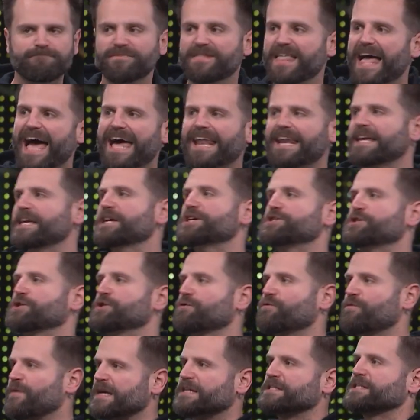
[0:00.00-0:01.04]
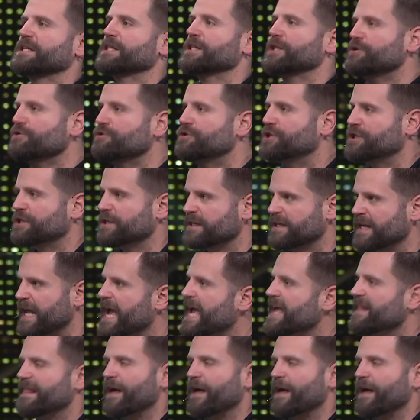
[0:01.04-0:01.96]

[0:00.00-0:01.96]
that is the resolution